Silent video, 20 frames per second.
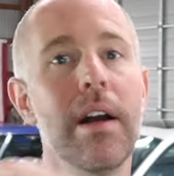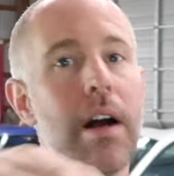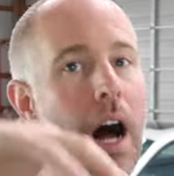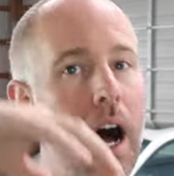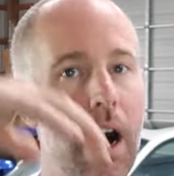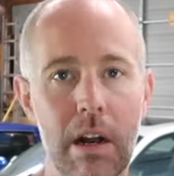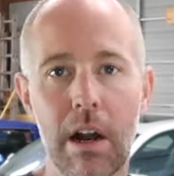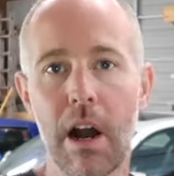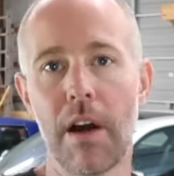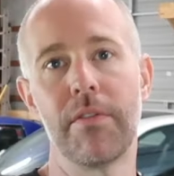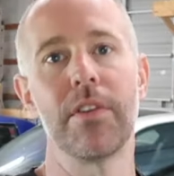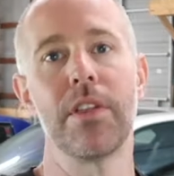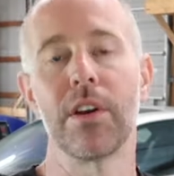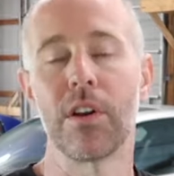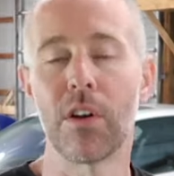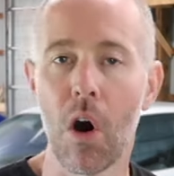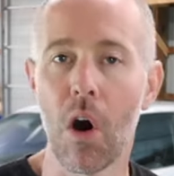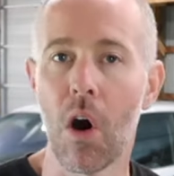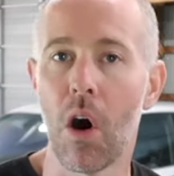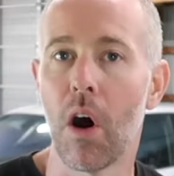I'll cover the
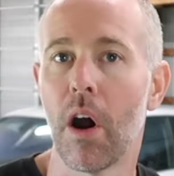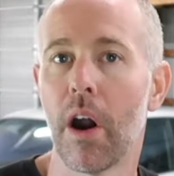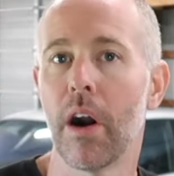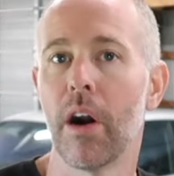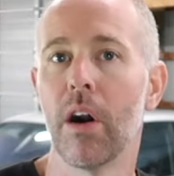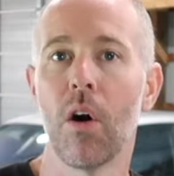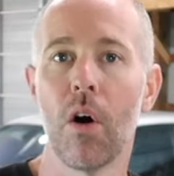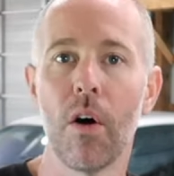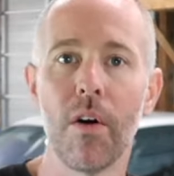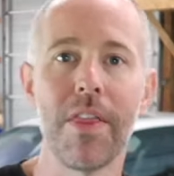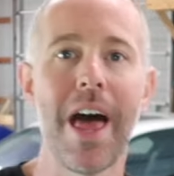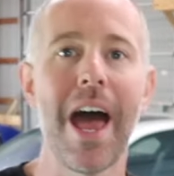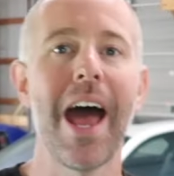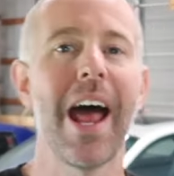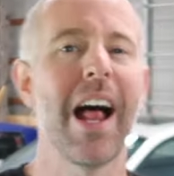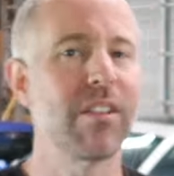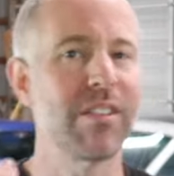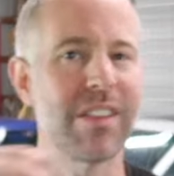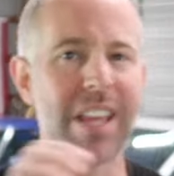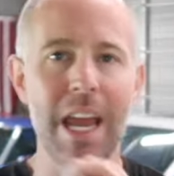car, all
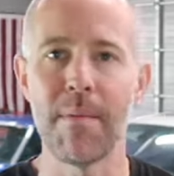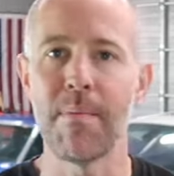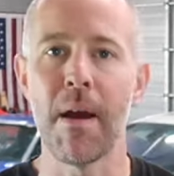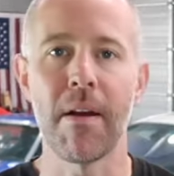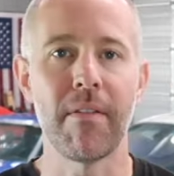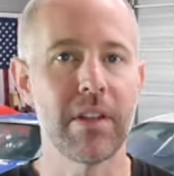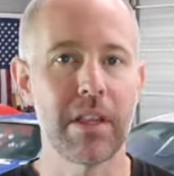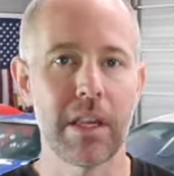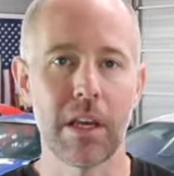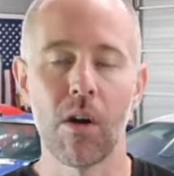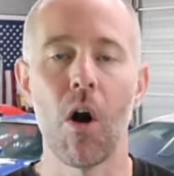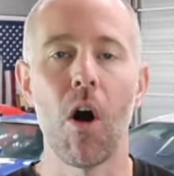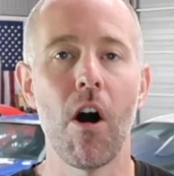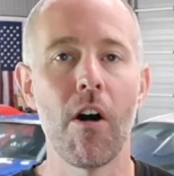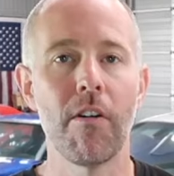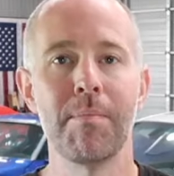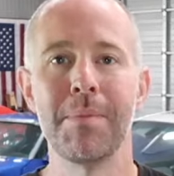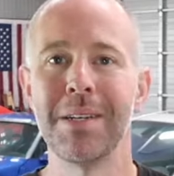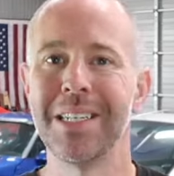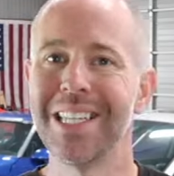that. I'll tape everything
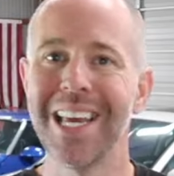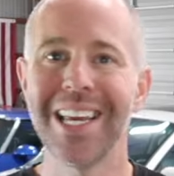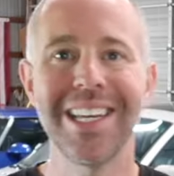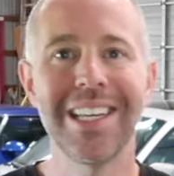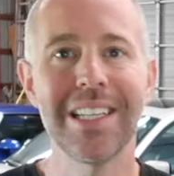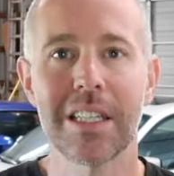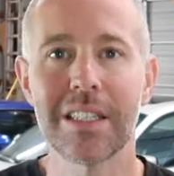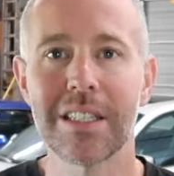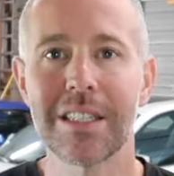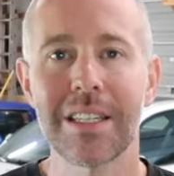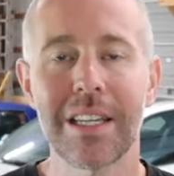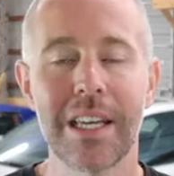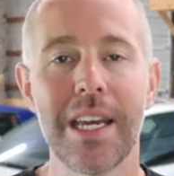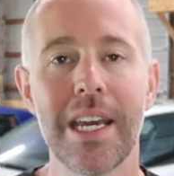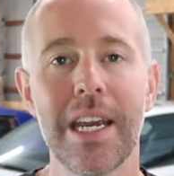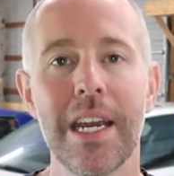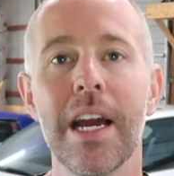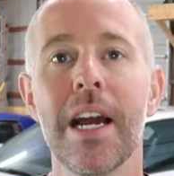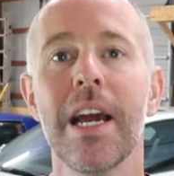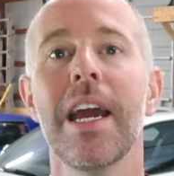off
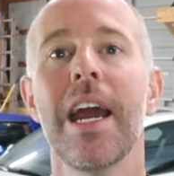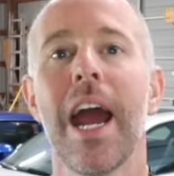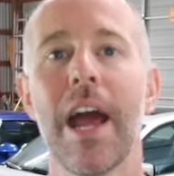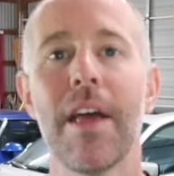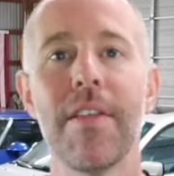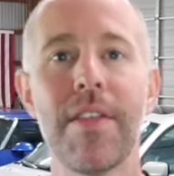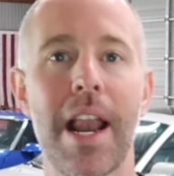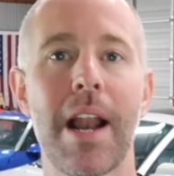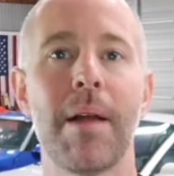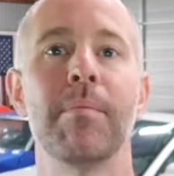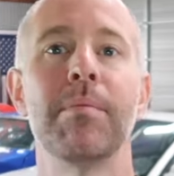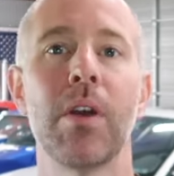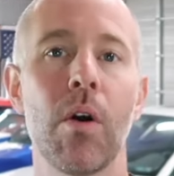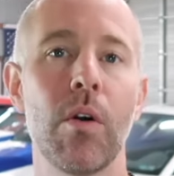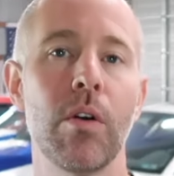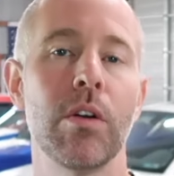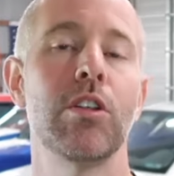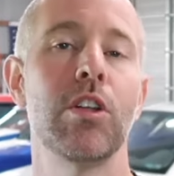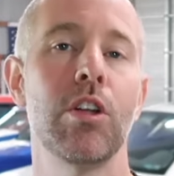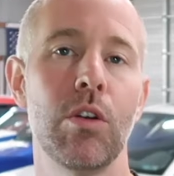meticulously, and then I'm
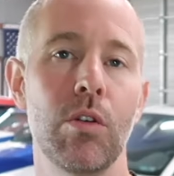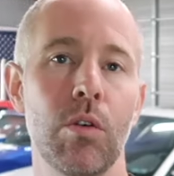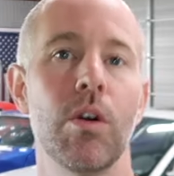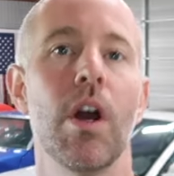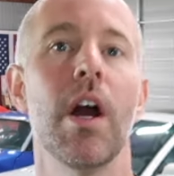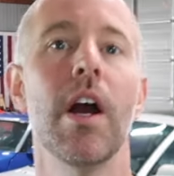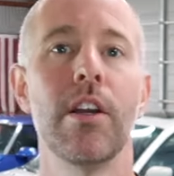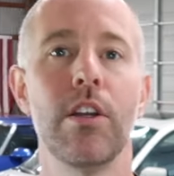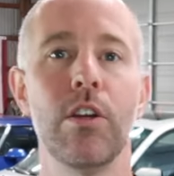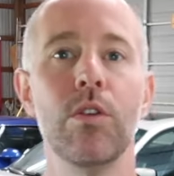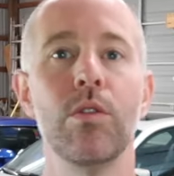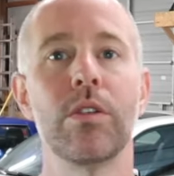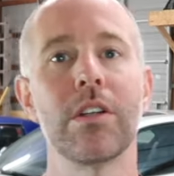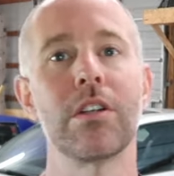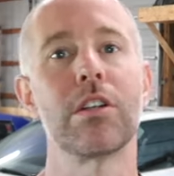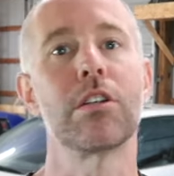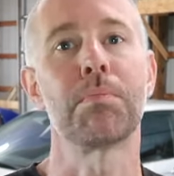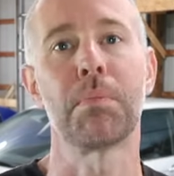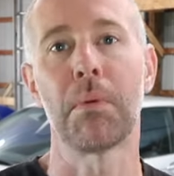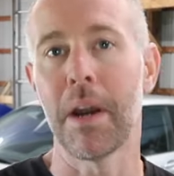going to use a
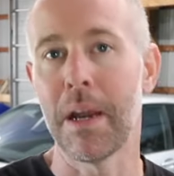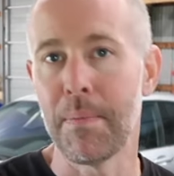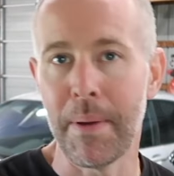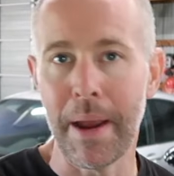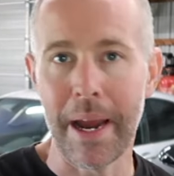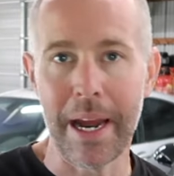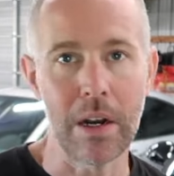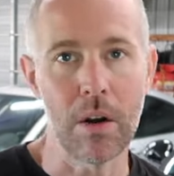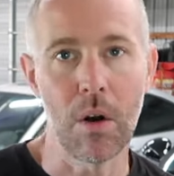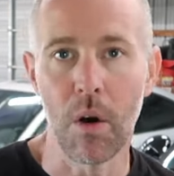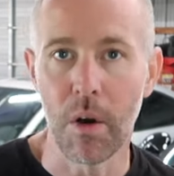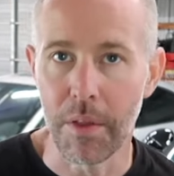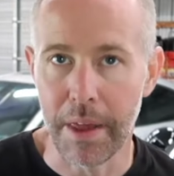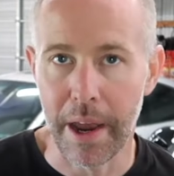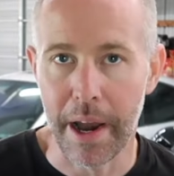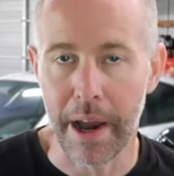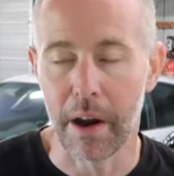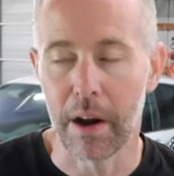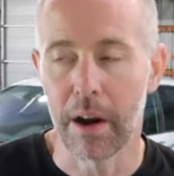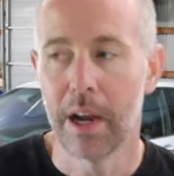spray paint on
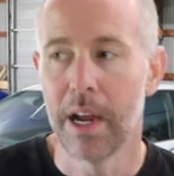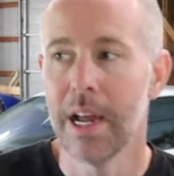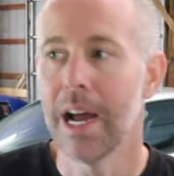there.